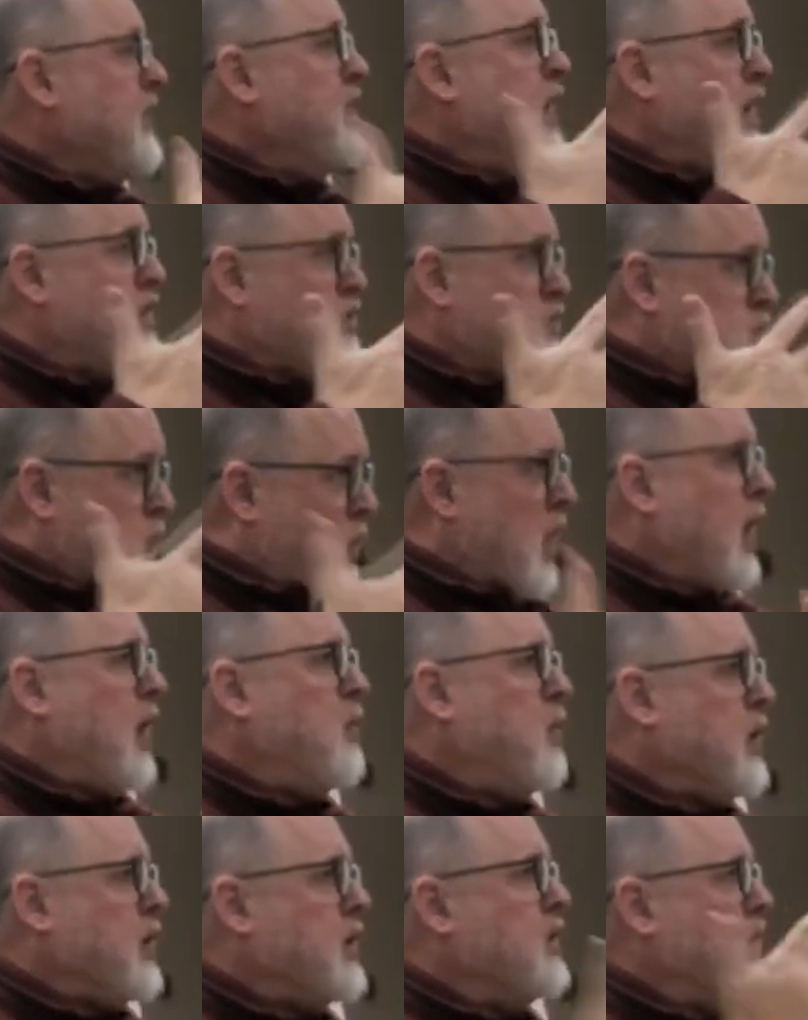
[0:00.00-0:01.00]
That's why
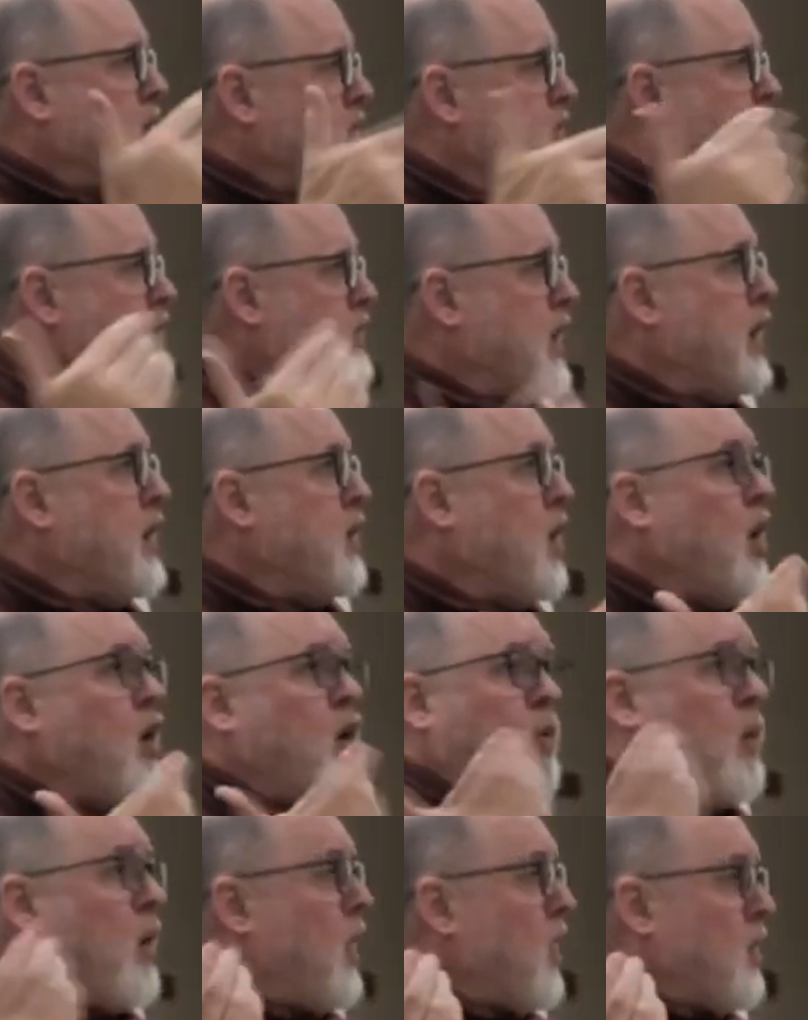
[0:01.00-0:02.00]
we can then say,
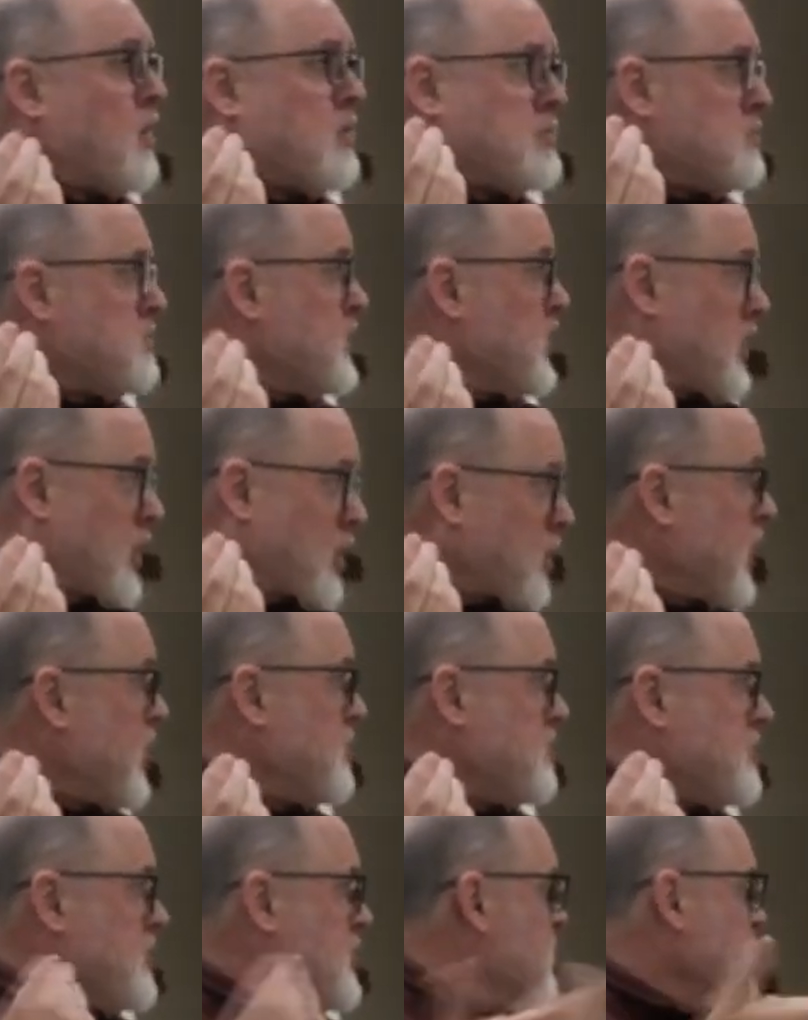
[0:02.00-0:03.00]
oh, wow, you know
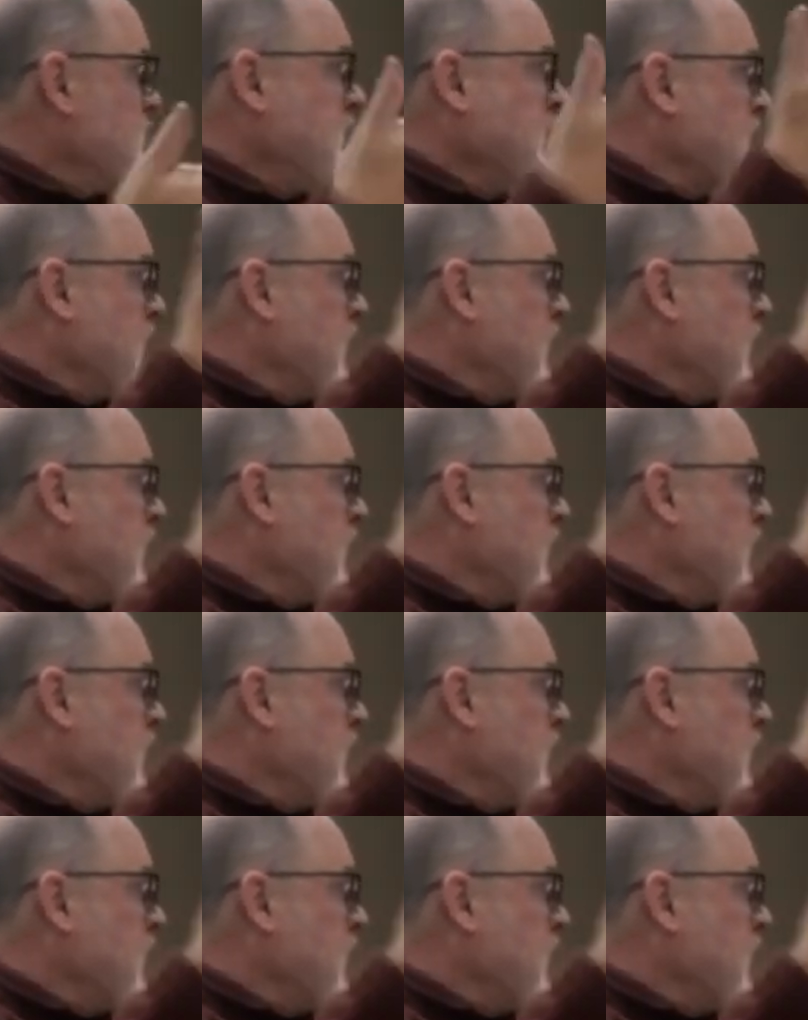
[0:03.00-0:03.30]
what? The